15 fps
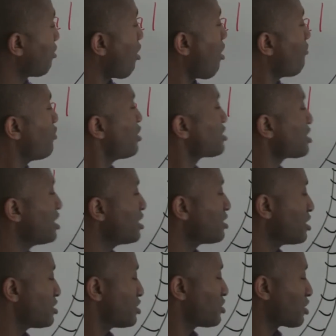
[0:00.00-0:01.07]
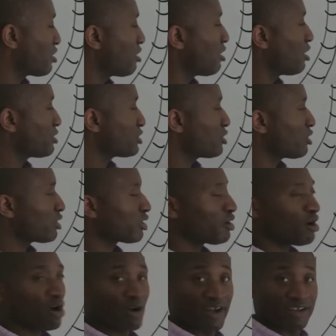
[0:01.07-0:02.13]
Obviously, this is a car, so you got a
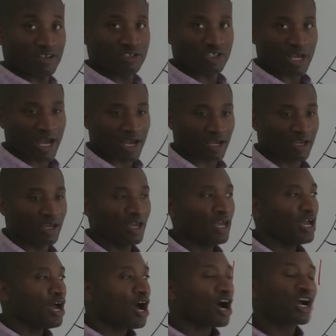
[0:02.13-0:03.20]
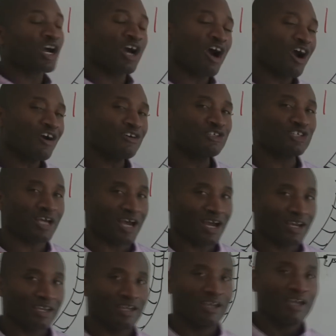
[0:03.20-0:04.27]
car and a jack. A car
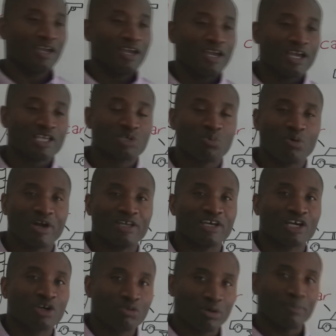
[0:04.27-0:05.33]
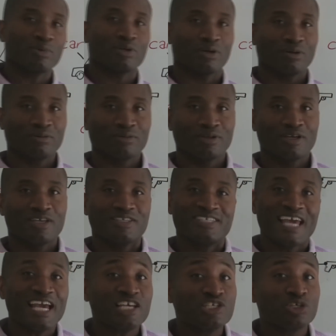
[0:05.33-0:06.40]
jack is when a criminal
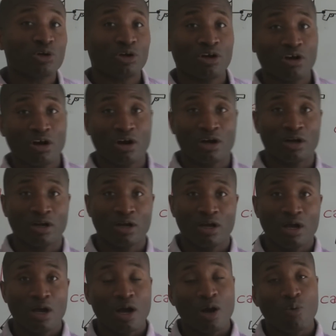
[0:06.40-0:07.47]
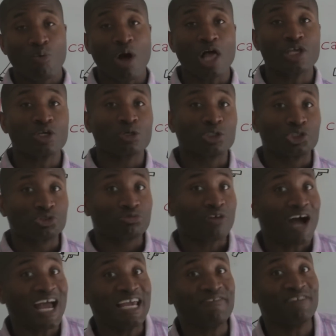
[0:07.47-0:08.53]
takes your car while you're
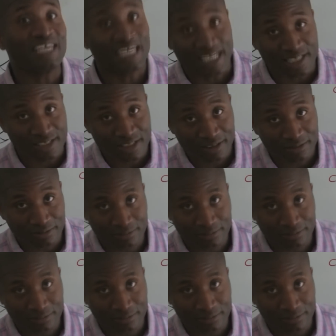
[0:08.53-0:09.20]
driving it.